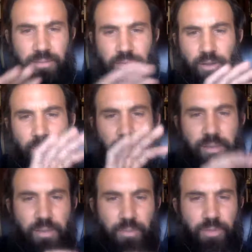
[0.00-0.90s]
Sorry
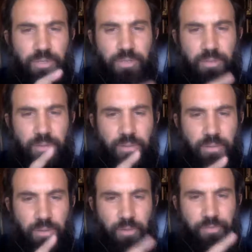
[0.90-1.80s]
about the image
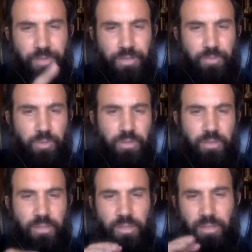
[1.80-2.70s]
on Facebook.
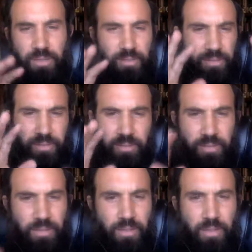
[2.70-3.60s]
The
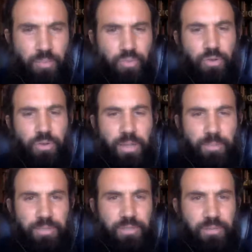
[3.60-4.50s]

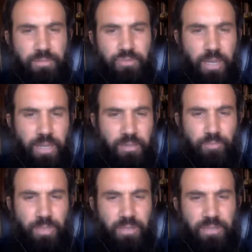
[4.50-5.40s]
program is trying to
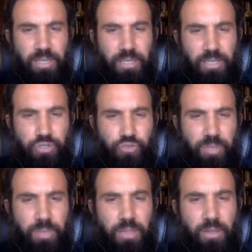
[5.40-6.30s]
give me this like
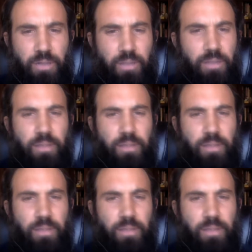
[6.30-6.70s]
dreamy look.